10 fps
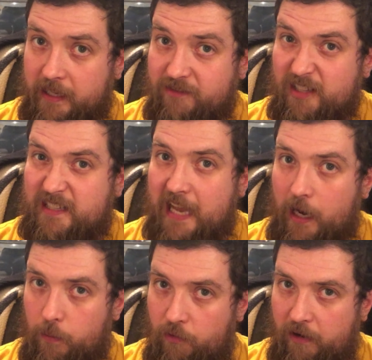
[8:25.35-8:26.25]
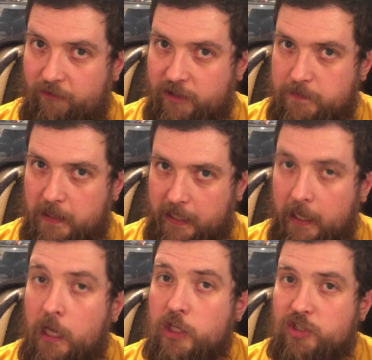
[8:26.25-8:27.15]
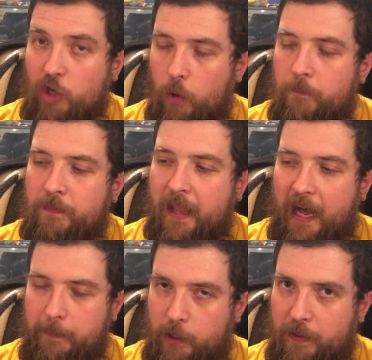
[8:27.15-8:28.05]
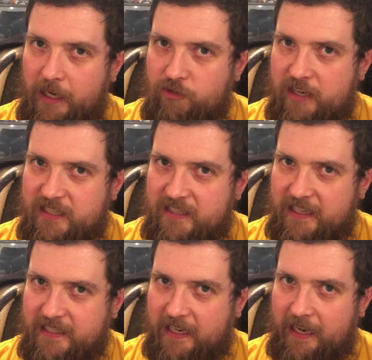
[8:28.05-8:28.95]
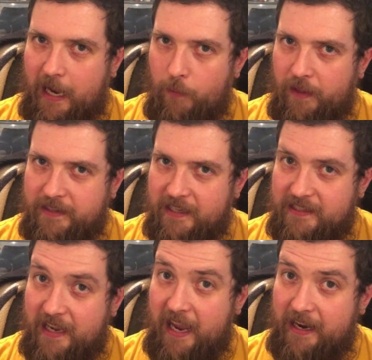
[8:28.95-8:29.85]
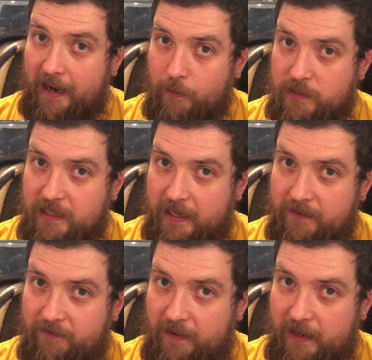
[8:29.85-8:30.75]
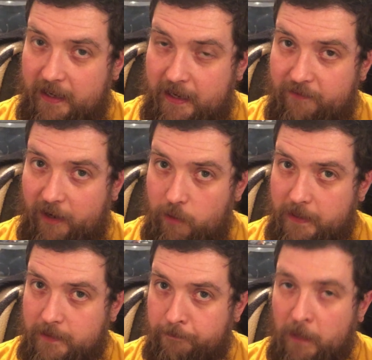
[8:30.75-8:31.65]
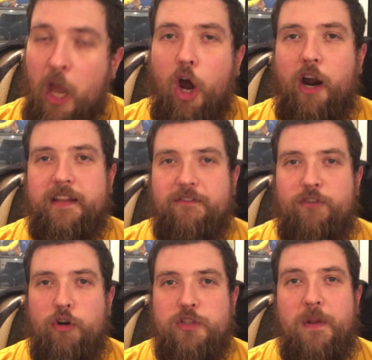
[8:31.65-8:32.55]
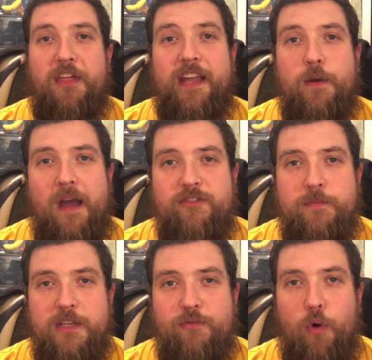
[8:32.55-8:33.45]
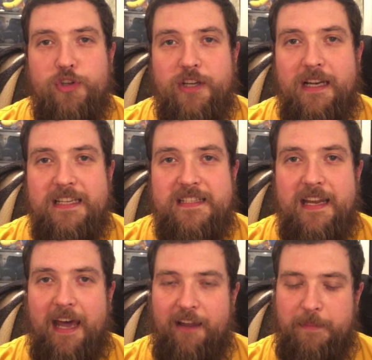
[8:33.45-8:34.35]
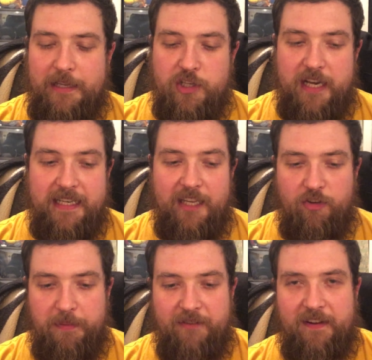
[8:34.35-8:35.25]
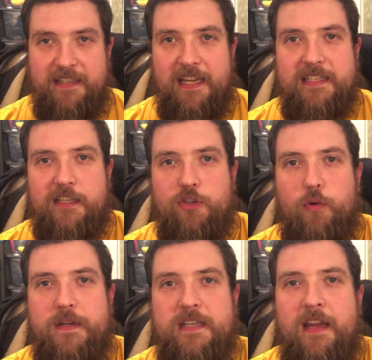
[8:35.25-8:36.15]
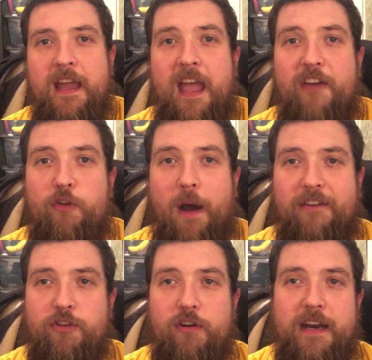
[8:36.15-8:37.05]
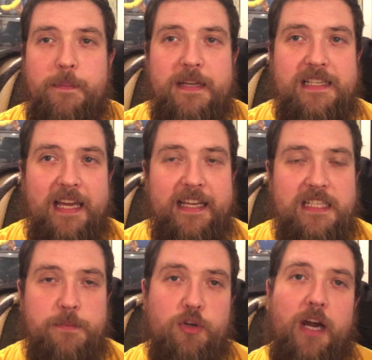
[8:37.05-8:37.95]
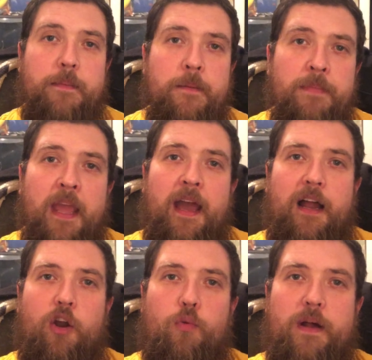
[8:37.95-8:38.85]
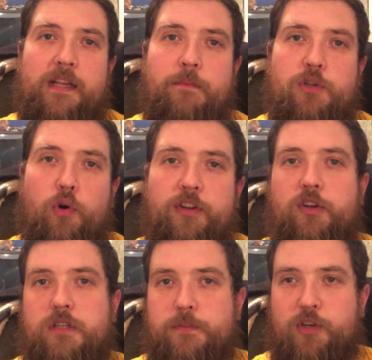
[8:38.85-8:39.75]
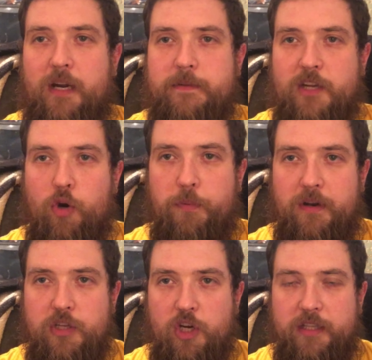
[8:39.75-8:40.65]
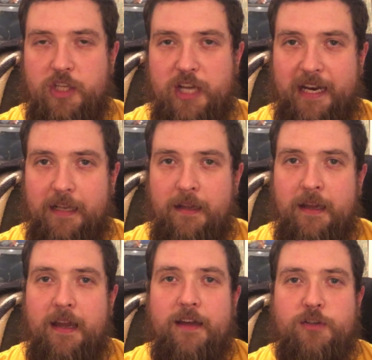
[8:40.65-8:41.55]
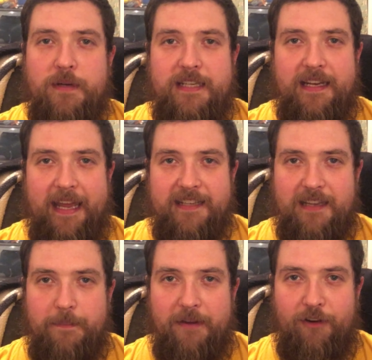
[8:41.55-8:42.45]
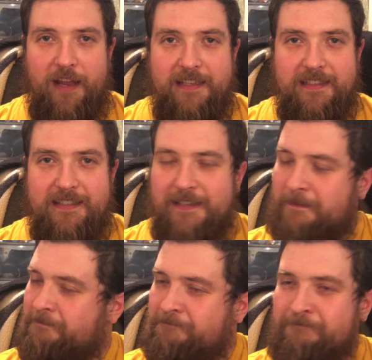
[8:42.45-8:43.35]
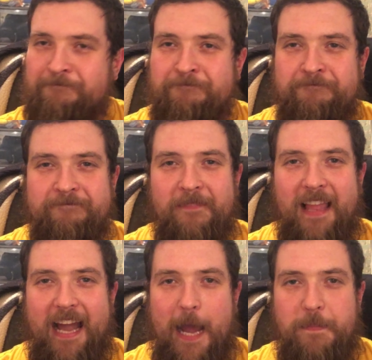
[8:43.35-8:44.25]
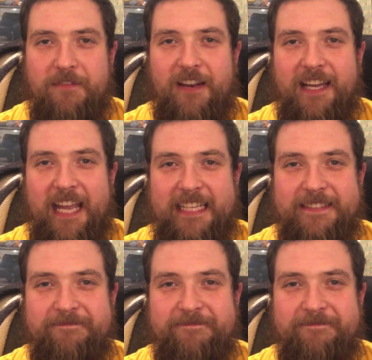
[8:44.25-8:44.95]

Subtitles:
It gives the Tello a run for its money. So I'll be quite interested to see exactly how that does in an outside environment. Alright then folks, well thank you ever so much for watching and listening. I've been JD, you've been fantastic as always. If you haven't already, please like and subscribe. Hello and welcome to all the new subscribers, I hope you're enjoying the channel. So until next time my friends, happy flying.